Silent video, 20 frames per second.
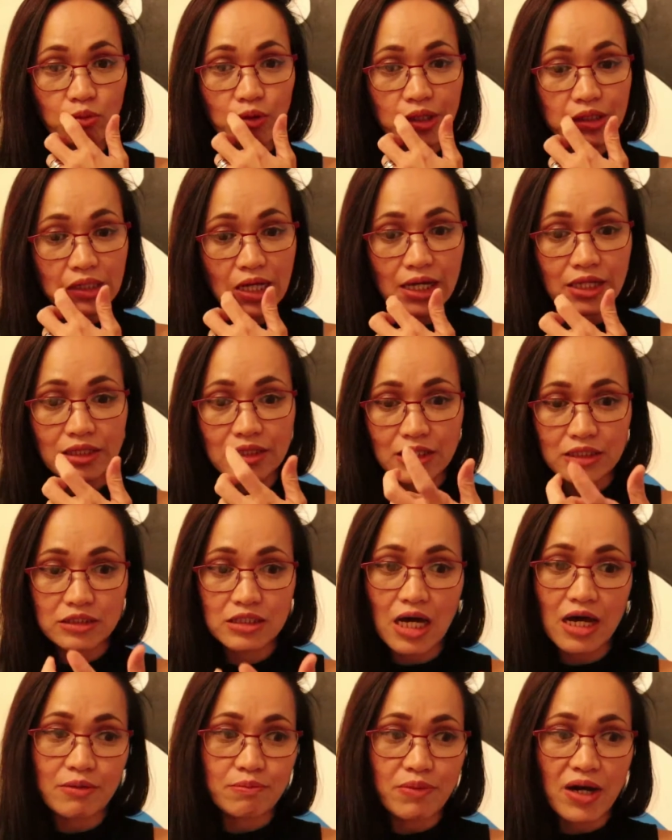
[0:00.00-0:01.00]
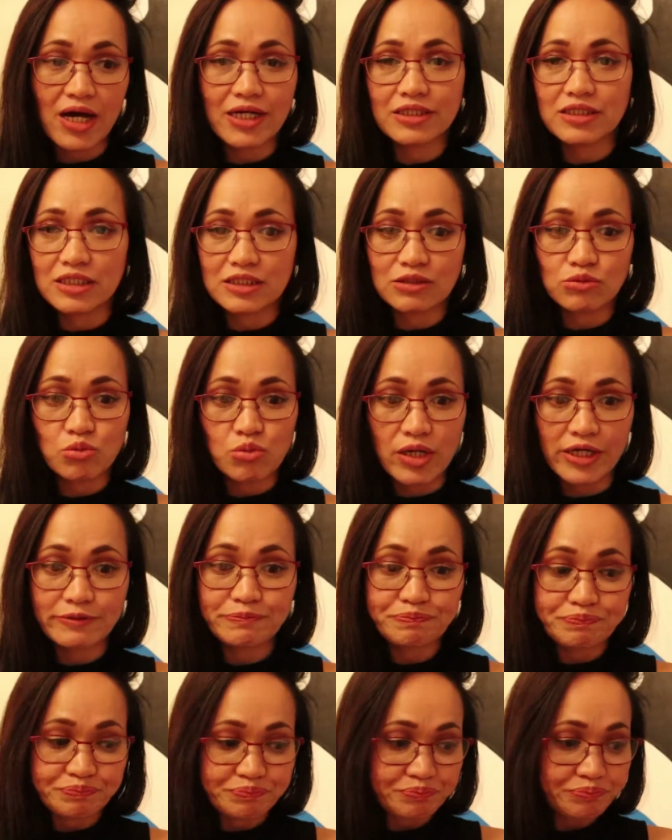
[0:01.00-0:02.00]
when I buy this one,